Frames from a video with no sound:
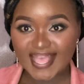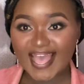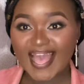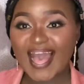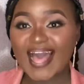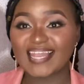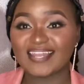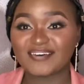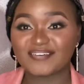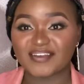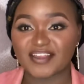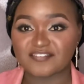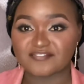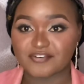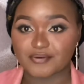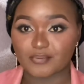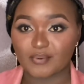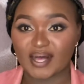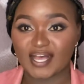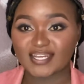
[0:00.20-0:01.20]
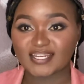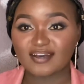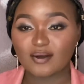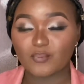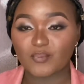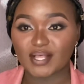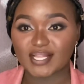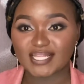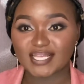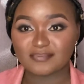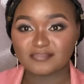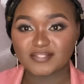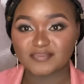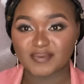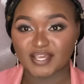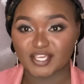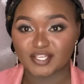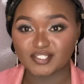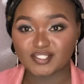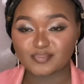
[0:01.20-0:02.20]
Hello everyone, welcome to my
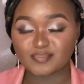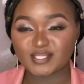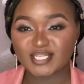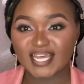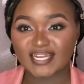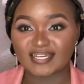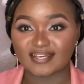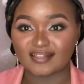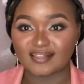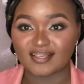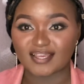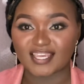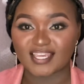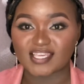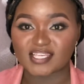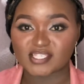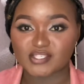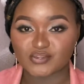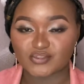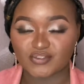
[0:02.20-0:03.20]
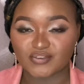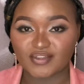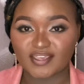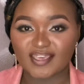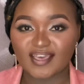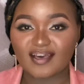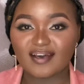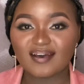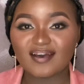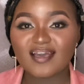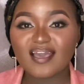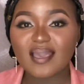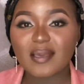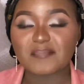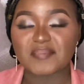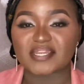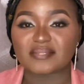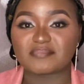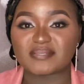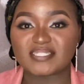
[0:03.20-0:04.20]
YouTube channel. In case you're new here, my
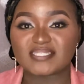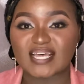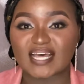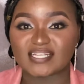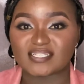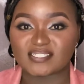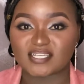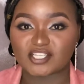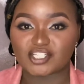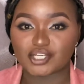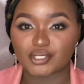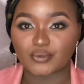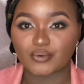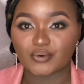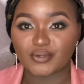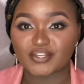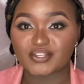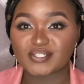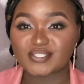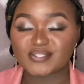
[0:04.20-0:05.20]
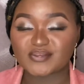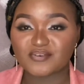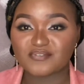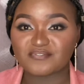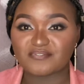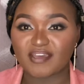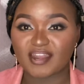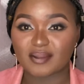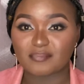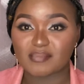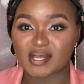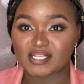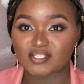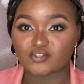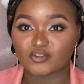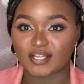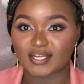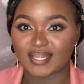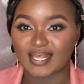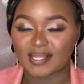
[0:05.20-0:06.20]
name is Taz Shiko. You're so very much
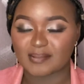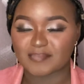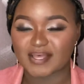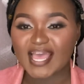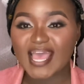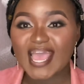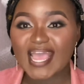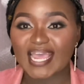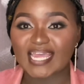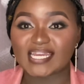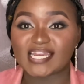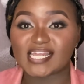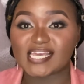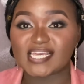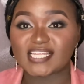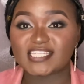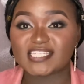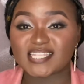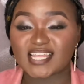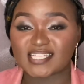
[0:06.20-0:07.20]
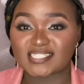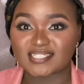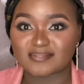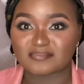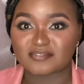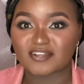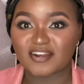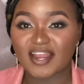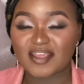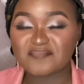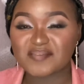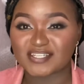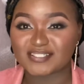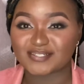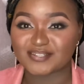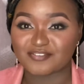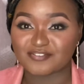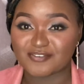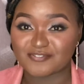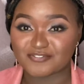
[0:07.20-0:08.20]
welcome. Kindly hit that subscribe button
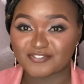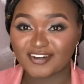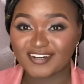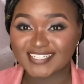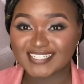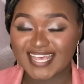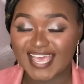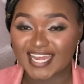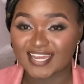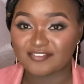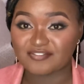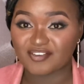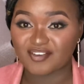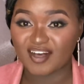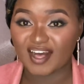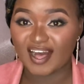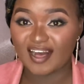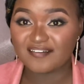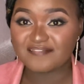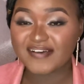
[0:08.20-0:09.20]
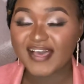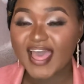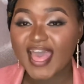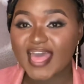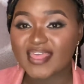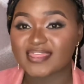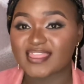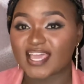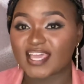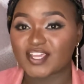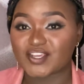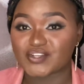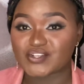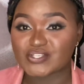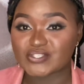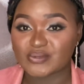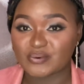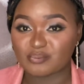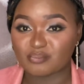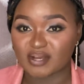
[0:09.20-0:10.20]
if you've not, and if you have, thank you
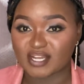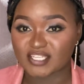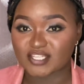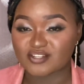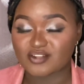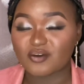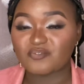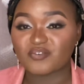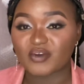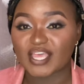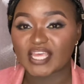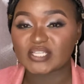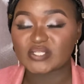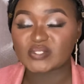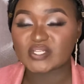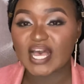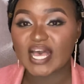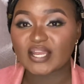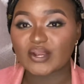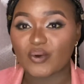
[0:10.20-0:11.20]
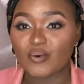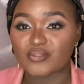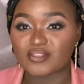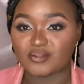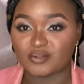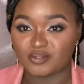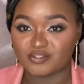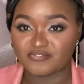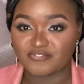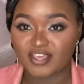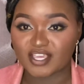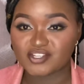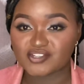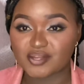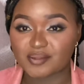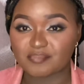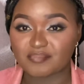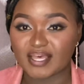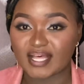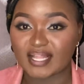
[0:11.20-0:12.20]
so much. Don't forget to turn on the notification
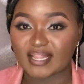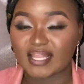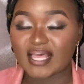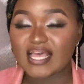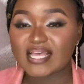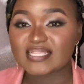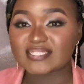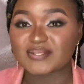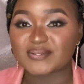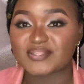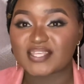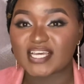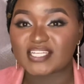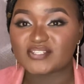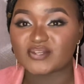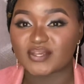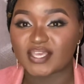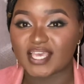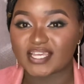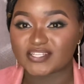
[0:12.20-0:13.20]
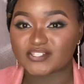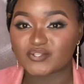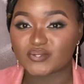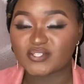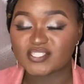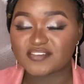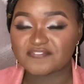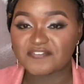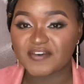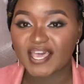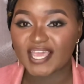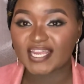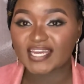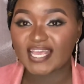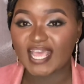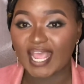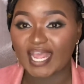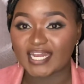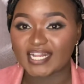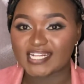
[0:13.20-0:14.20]
bell so that you get notified
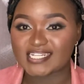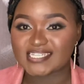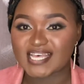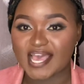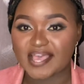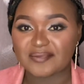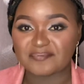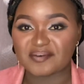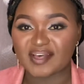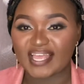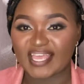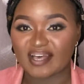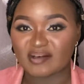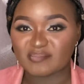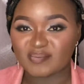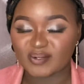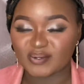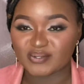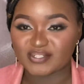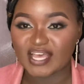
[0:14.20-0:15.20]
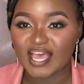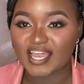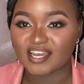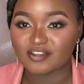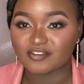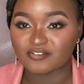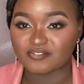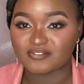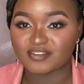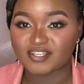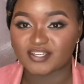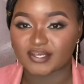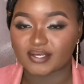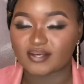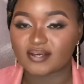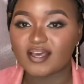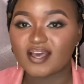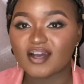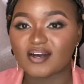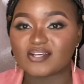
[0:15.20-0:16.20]
anytime I upload a new video.
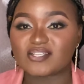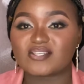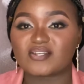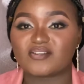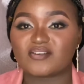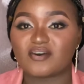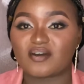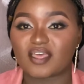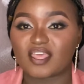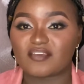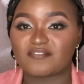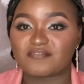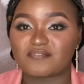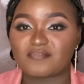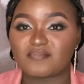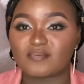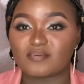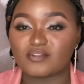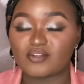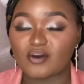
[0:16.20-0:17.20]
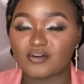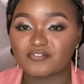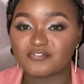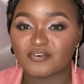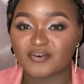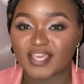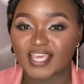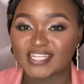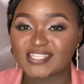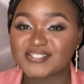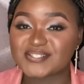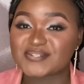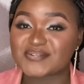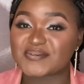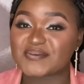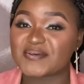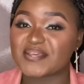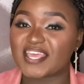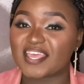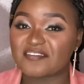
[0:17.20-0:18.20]
Also, don't forget to
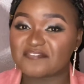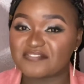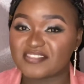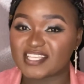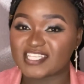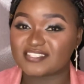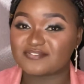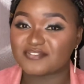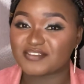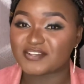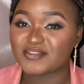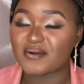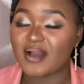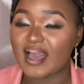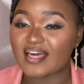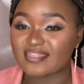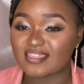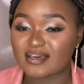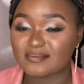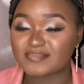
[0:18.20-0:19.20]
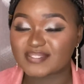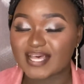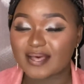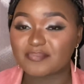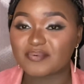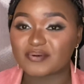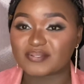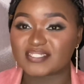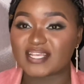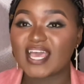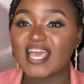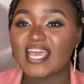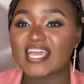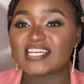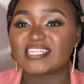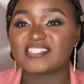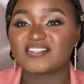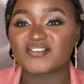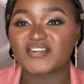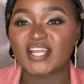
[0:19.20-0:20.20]
give this video a thumbs up because
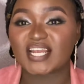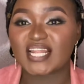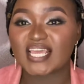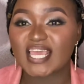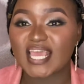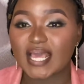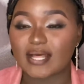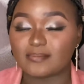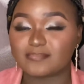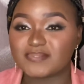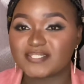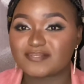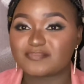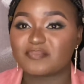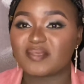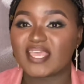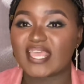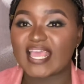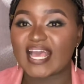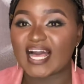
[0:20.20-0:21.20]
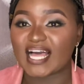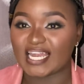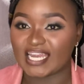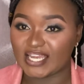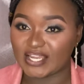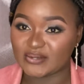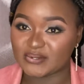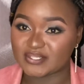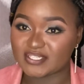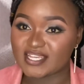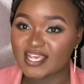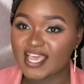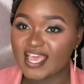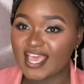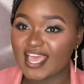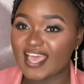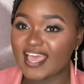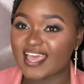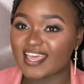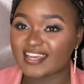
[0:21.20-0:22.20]
it really helps me a lot.
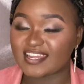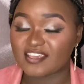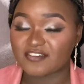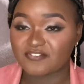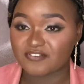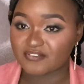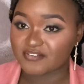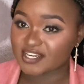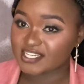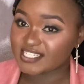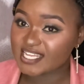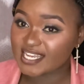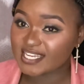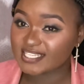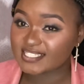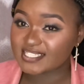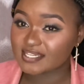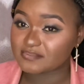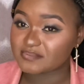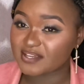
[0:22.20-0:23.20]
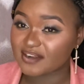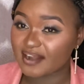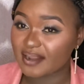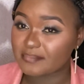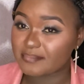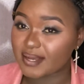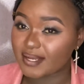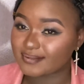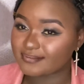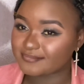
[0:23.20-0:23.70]
And if you're a returning subscriber,